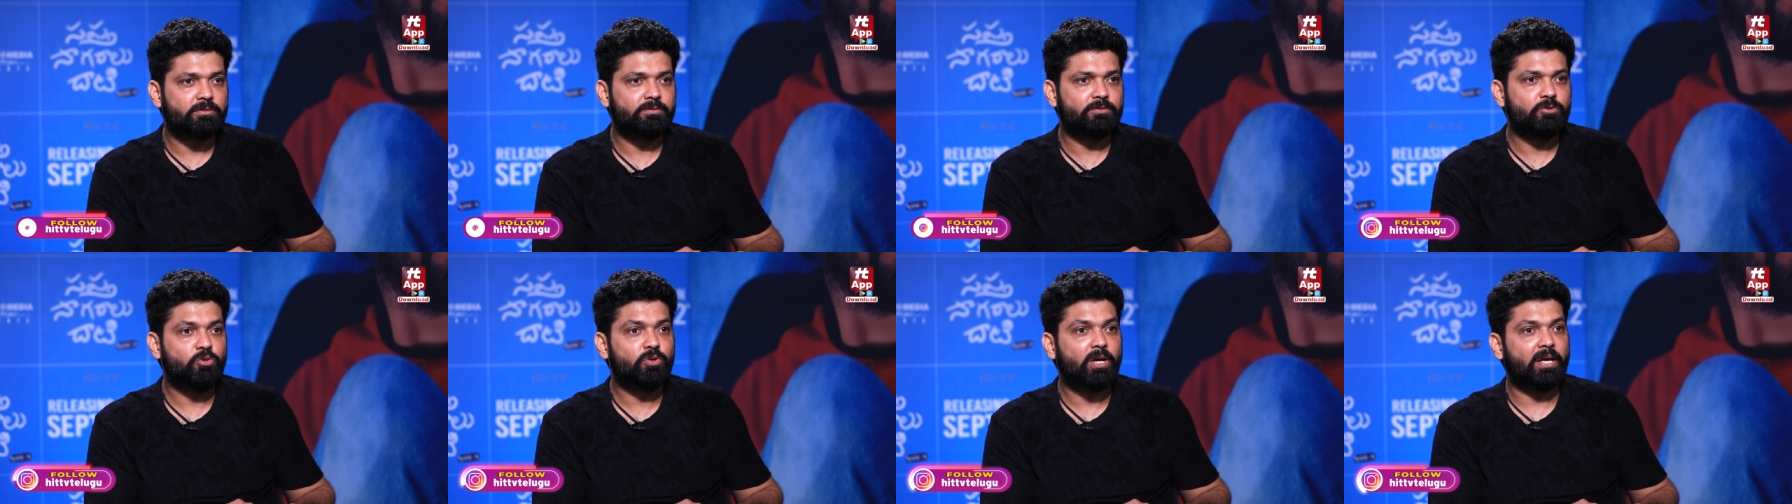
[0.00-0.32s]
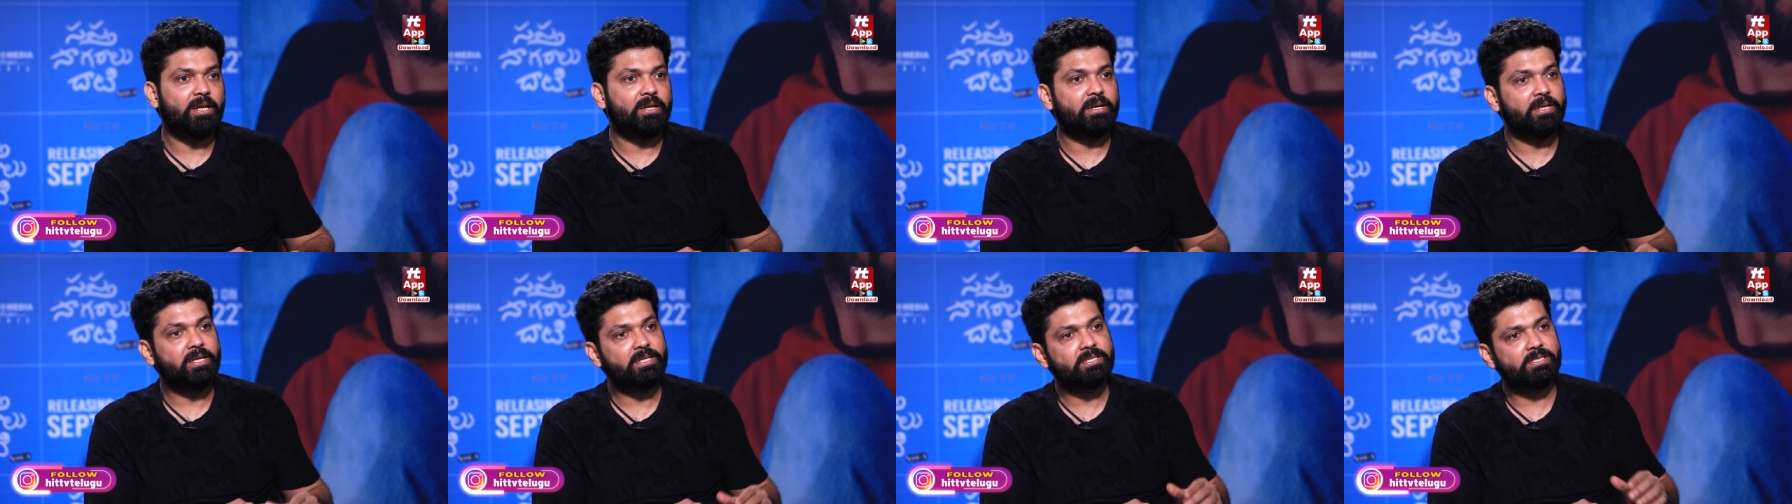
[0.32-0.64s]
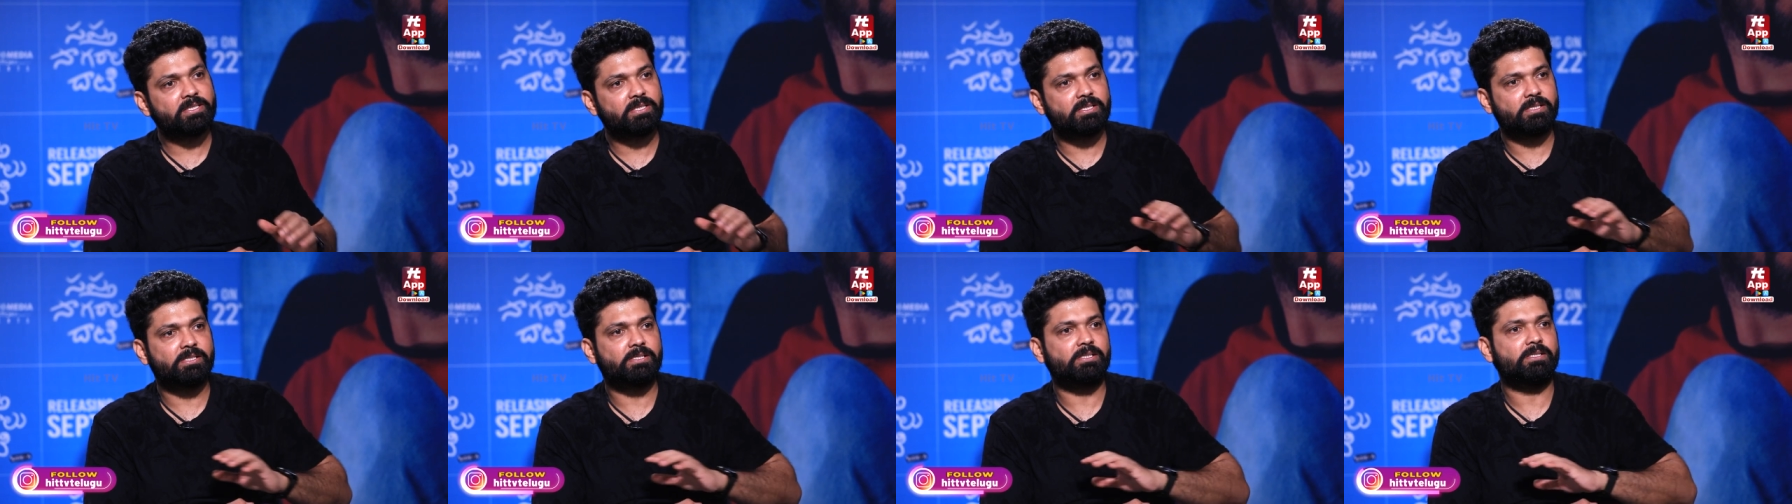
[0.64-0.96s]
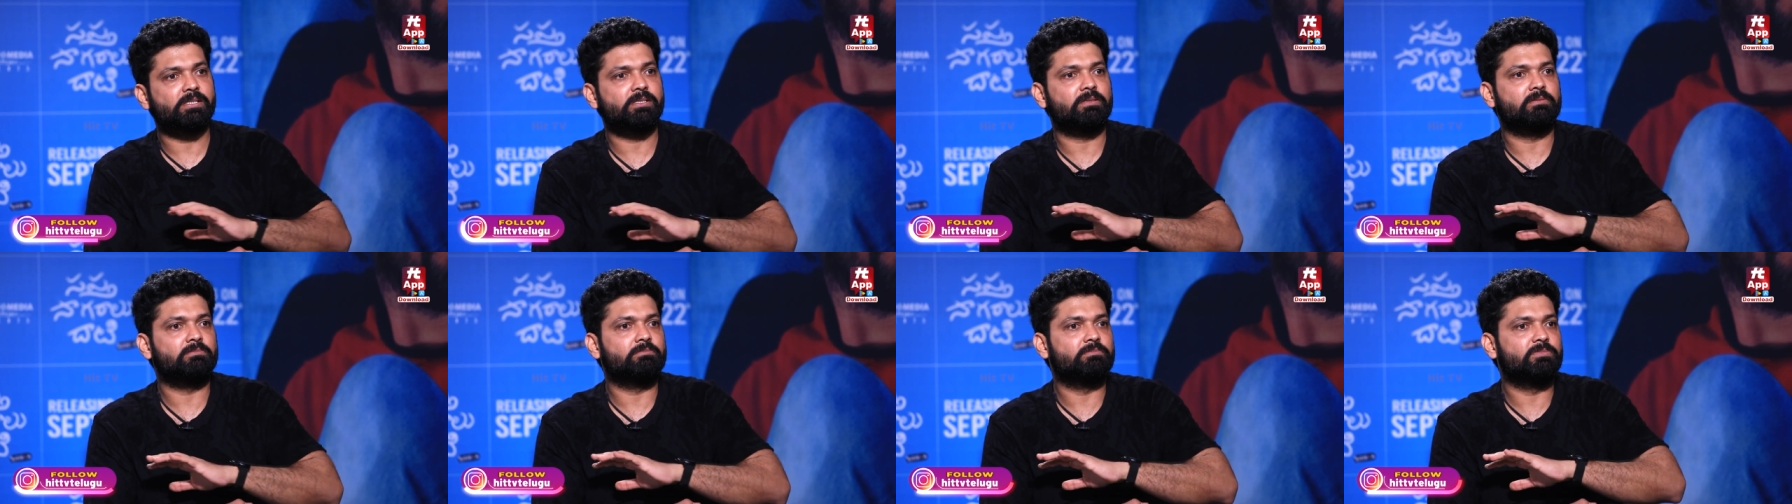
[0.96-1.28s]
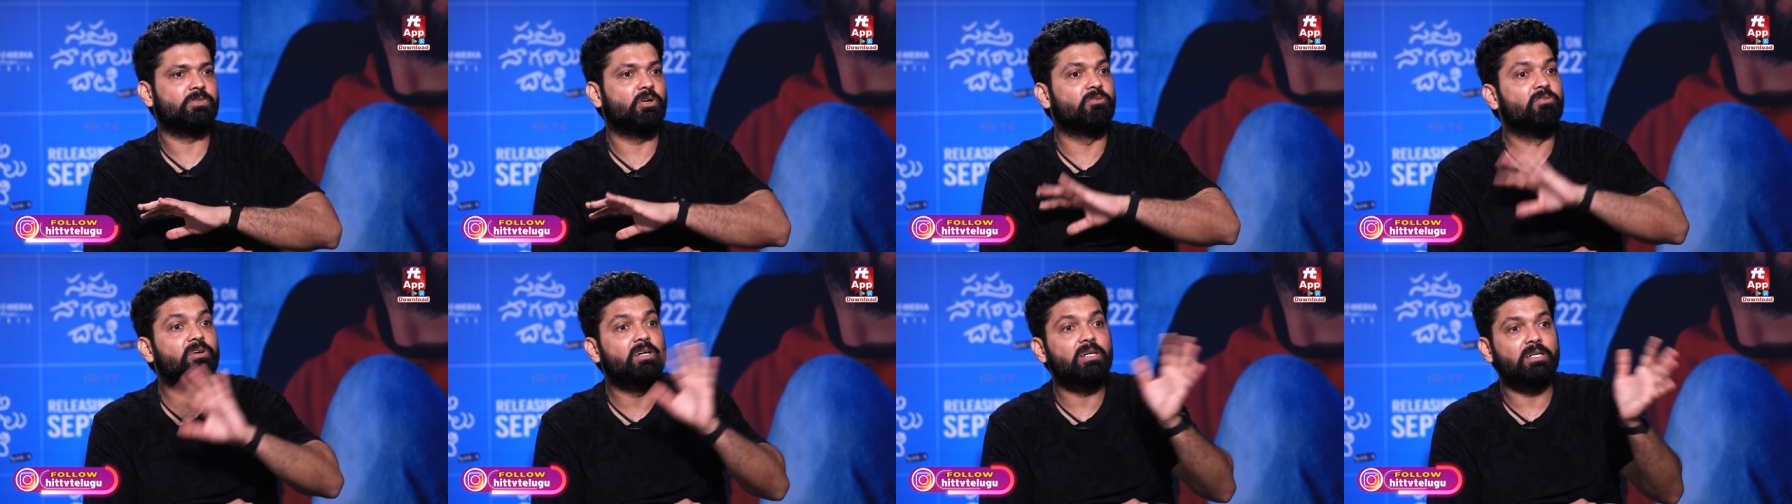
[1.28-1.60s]
you can reach
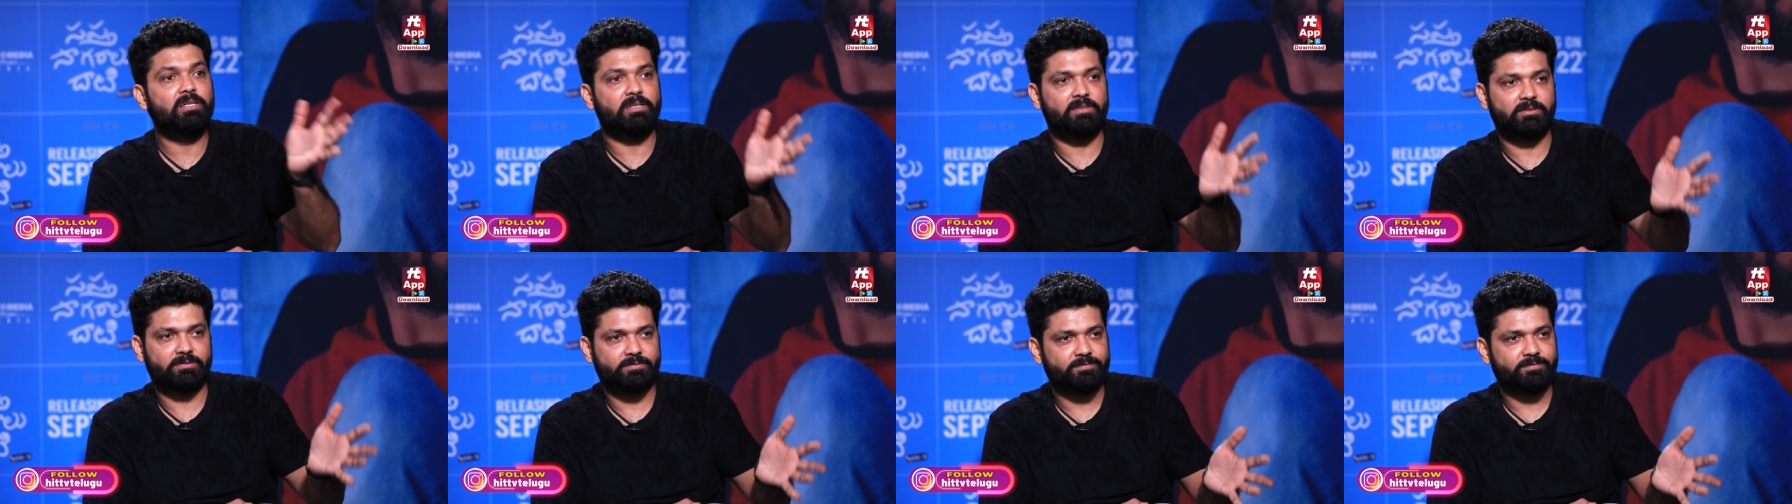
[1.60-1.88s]
the world.